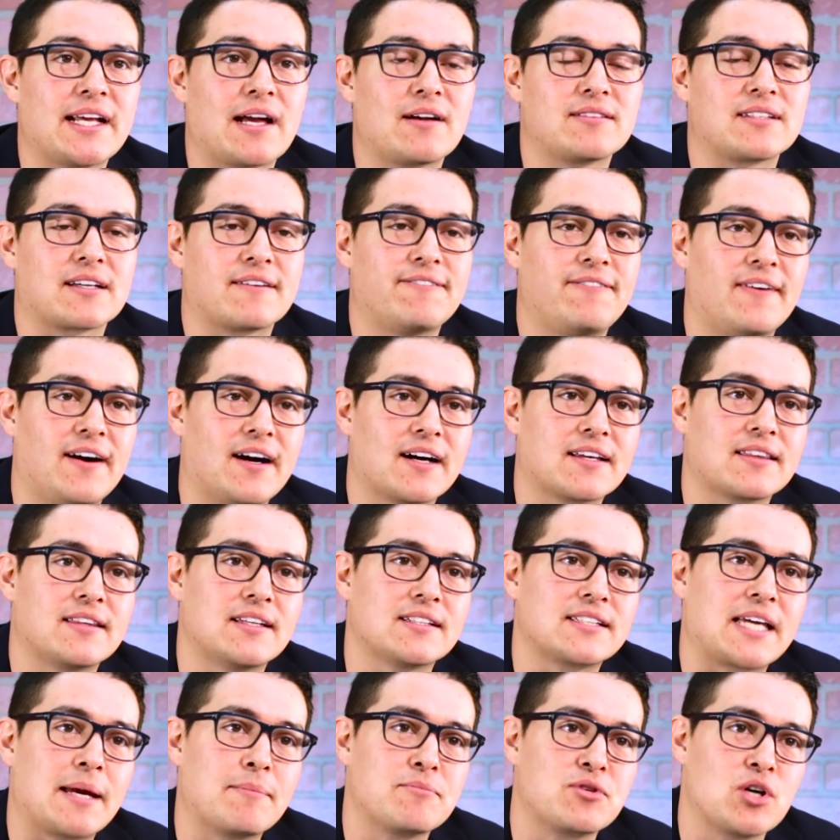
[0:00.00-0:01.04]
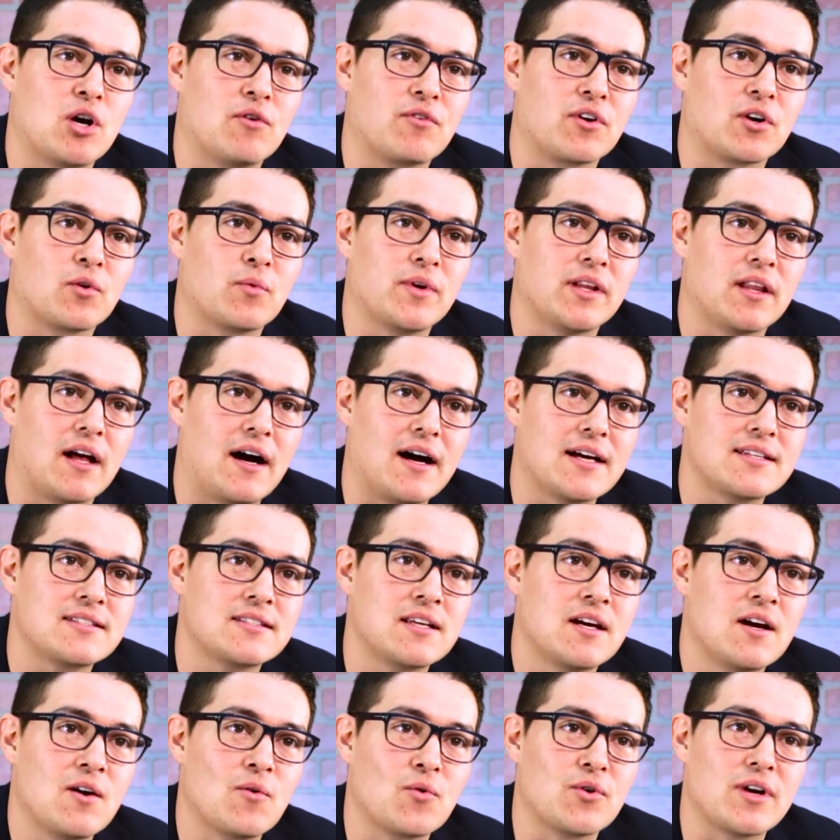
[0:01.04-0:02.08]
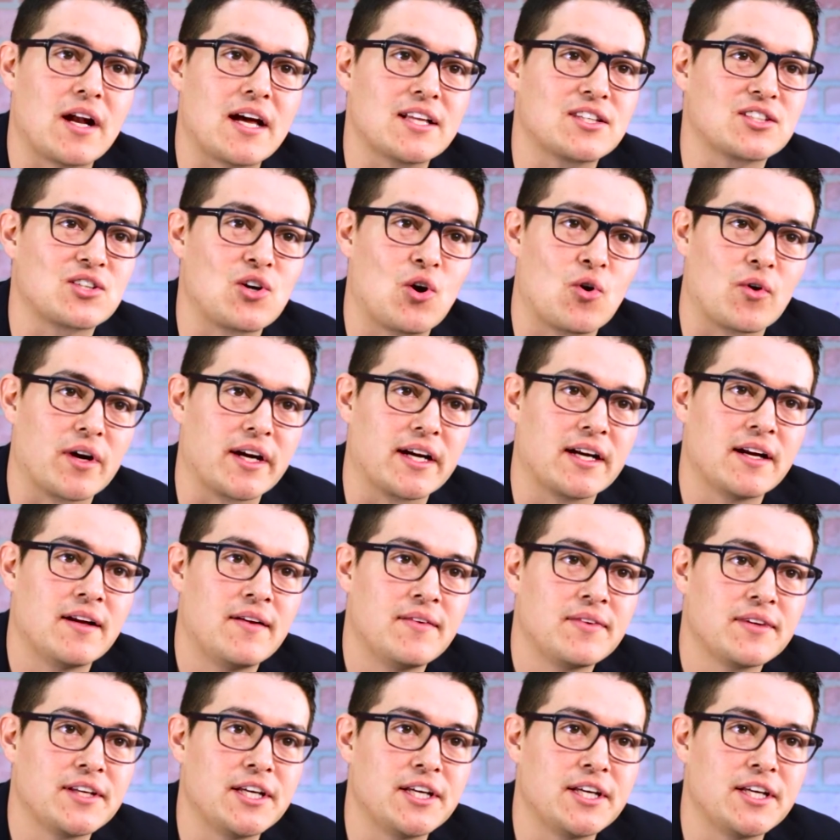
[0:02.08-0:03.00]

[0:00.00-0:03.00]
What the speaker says: I was like, fuck, this game's over. We lost. We're not scoring.